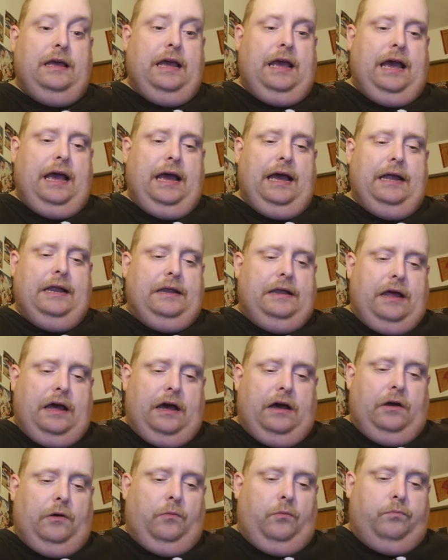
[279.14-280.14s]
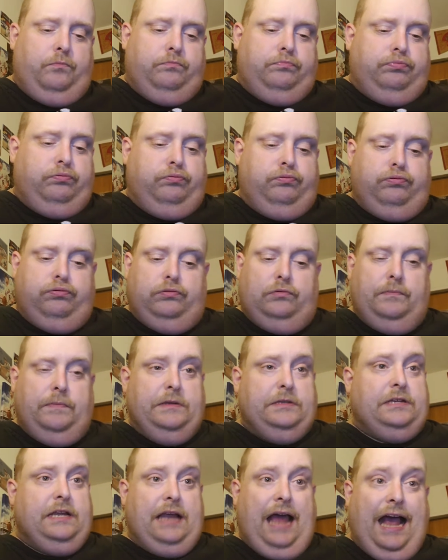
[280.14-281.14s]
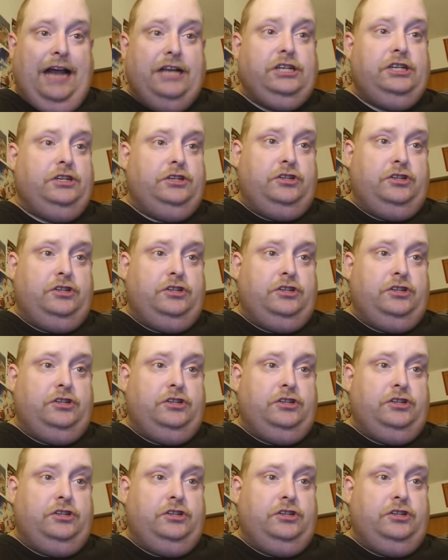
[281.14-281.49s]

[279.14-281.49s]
And uh, you see, actually,